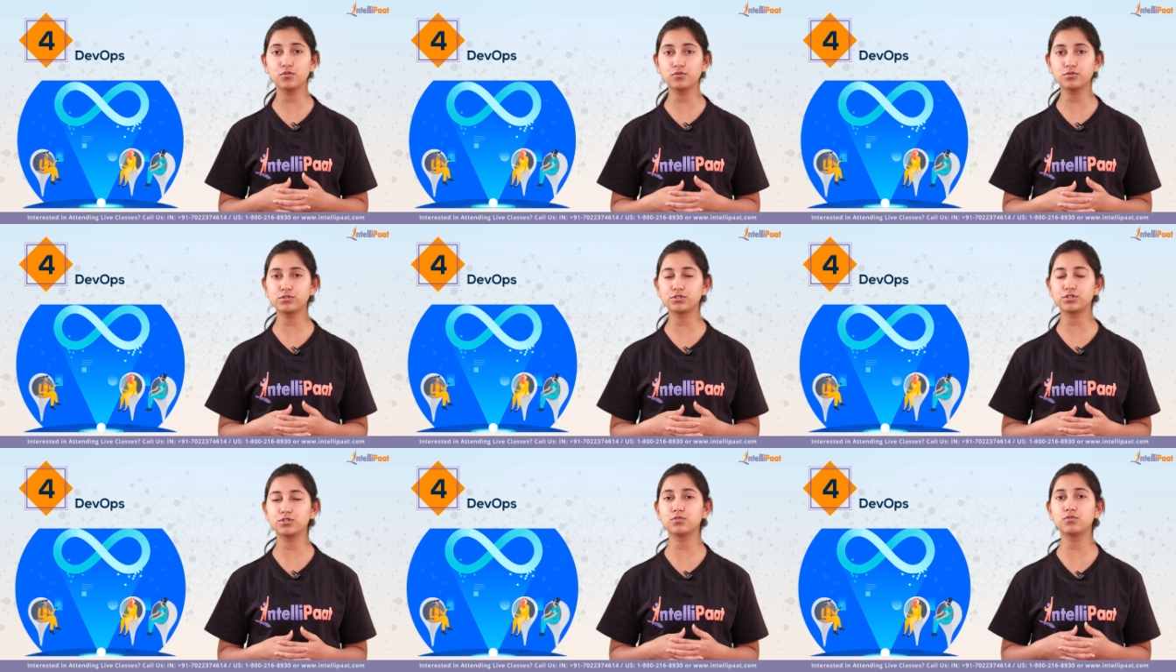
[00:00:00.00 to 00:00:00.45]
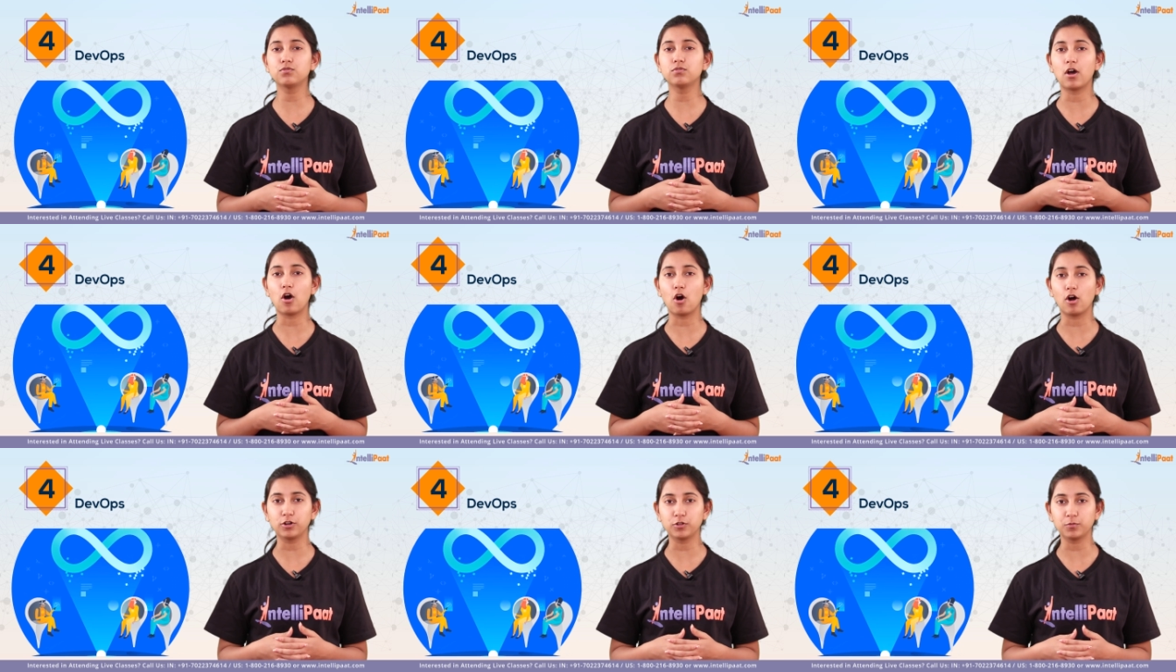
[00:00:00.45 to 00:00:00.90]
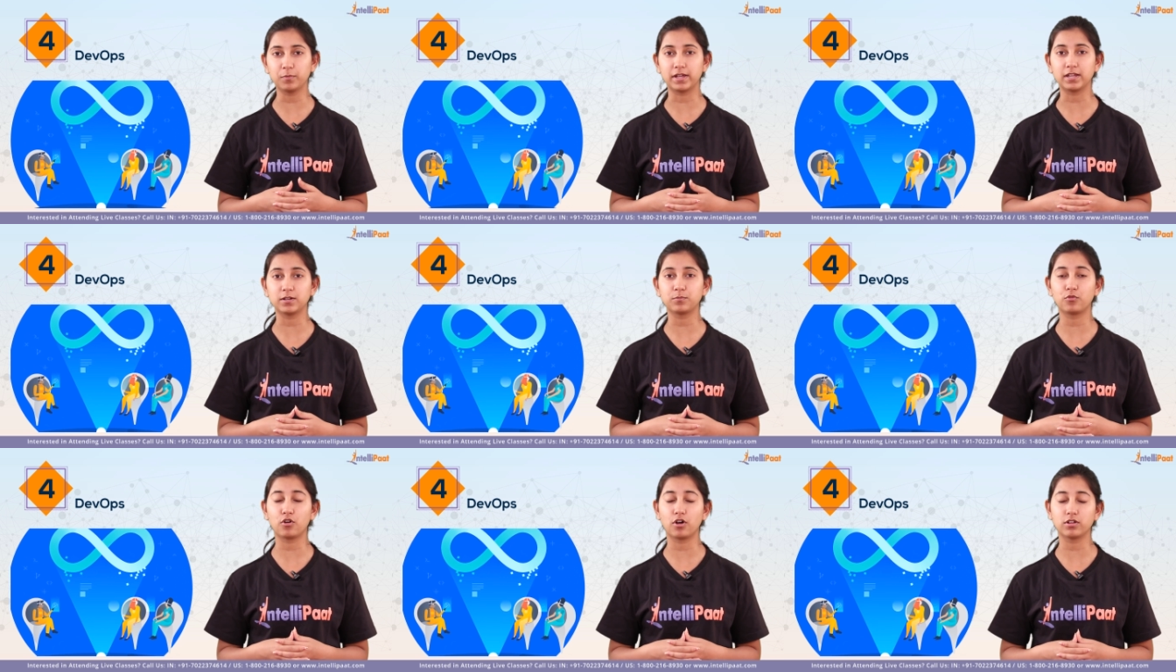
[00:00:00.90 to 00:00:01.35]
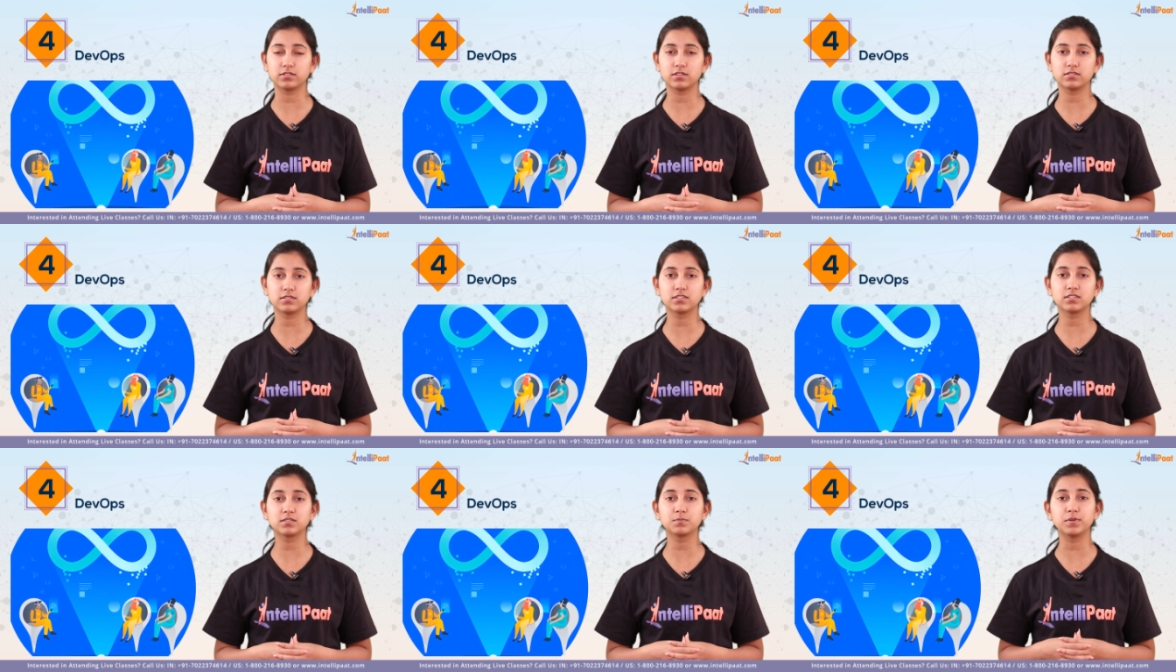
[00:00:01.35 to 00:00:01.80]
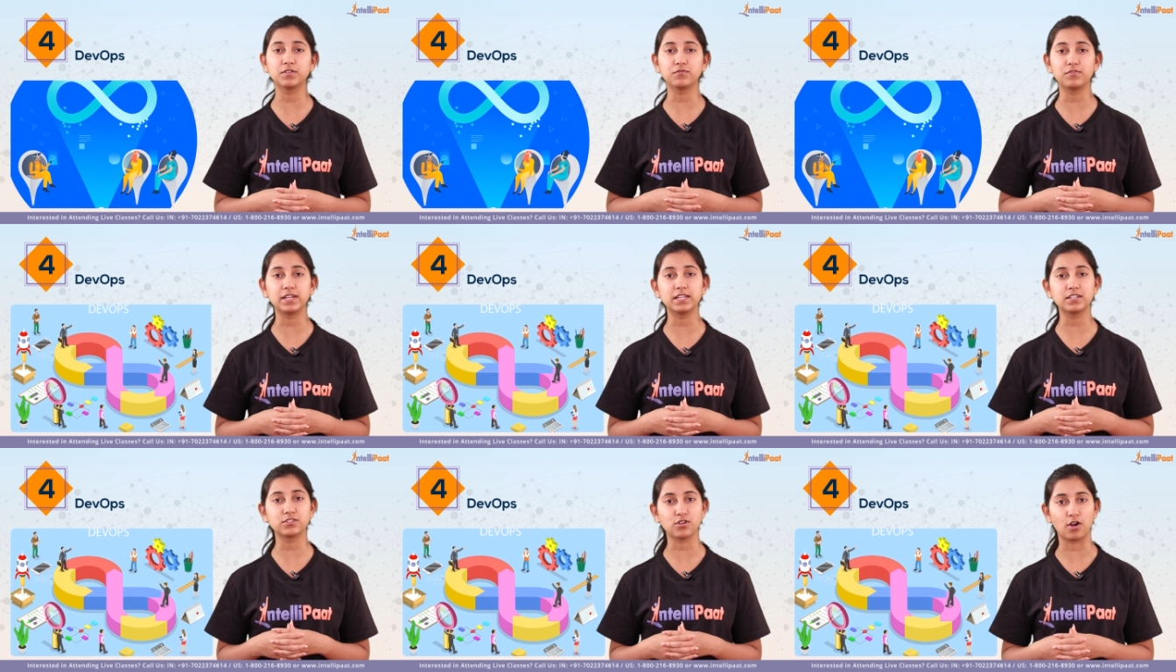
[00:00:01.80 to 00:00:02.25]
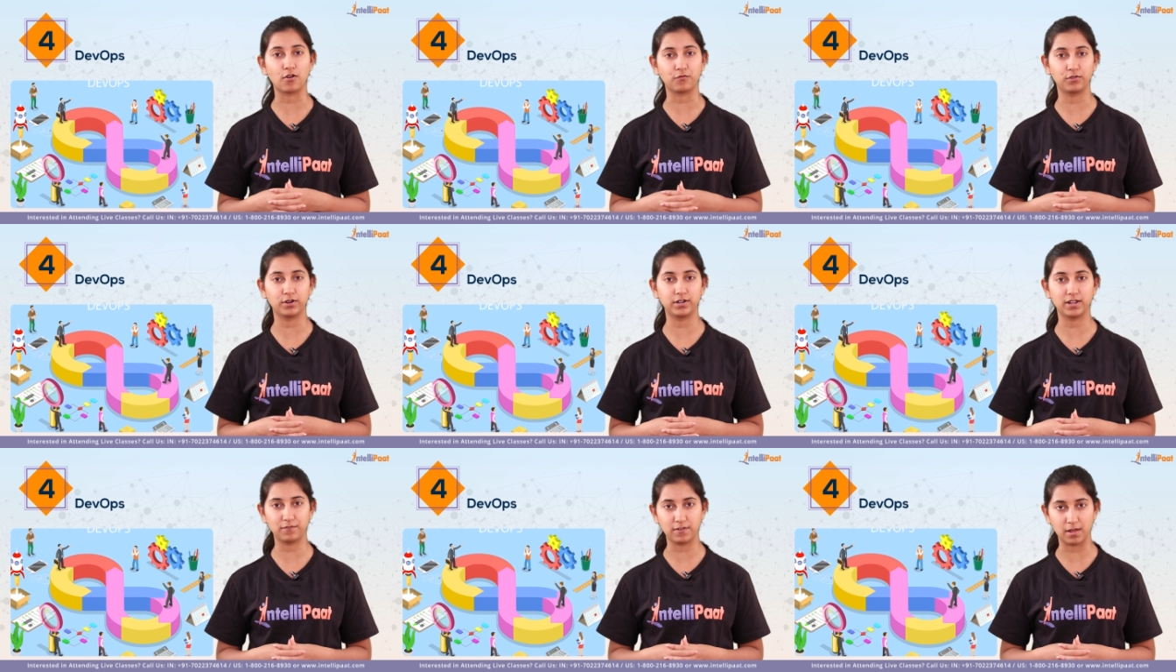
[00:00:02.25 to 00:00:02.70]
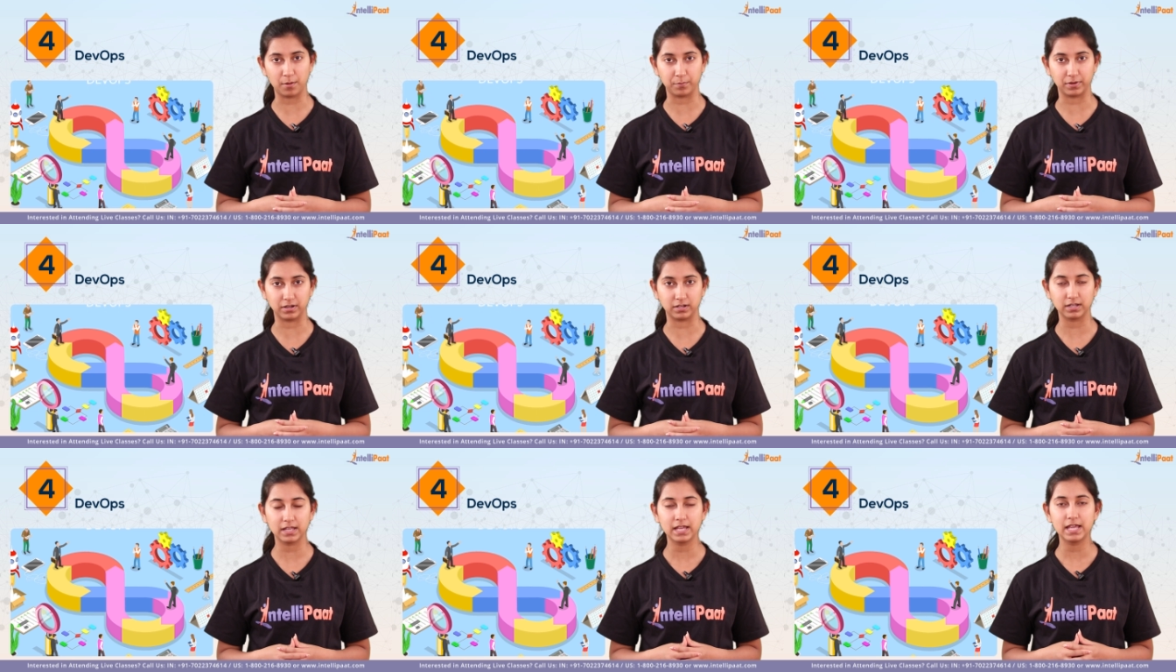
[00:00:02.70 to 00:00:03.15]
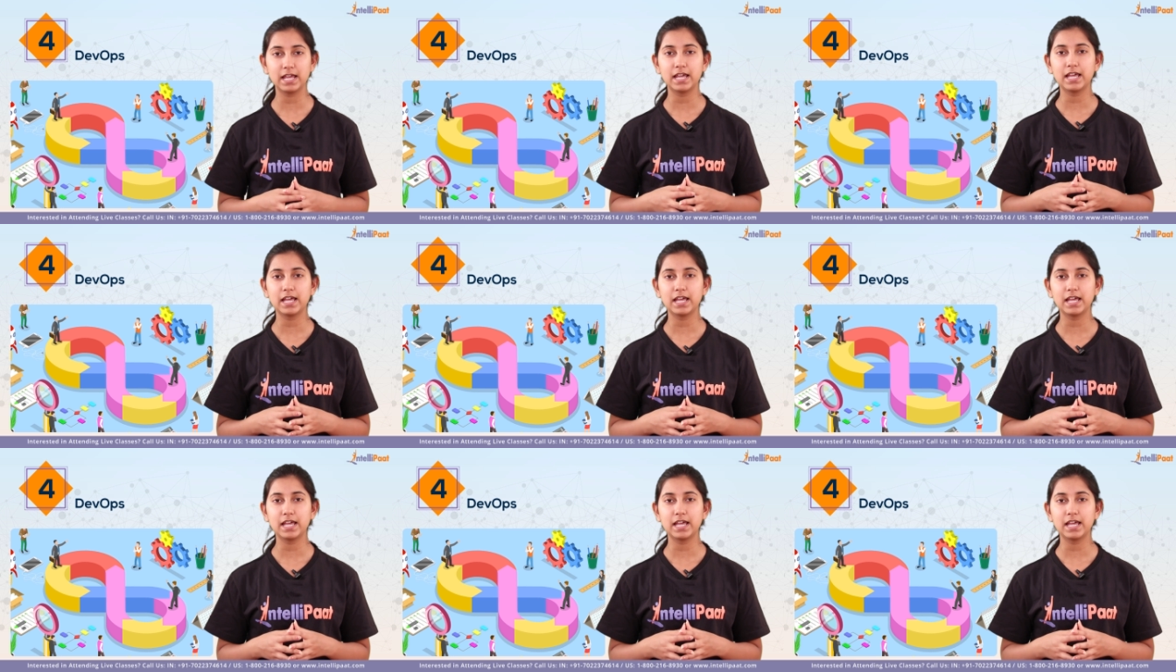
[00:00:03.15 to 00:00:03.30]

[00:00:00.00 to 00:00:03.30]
used to automate processes between software development.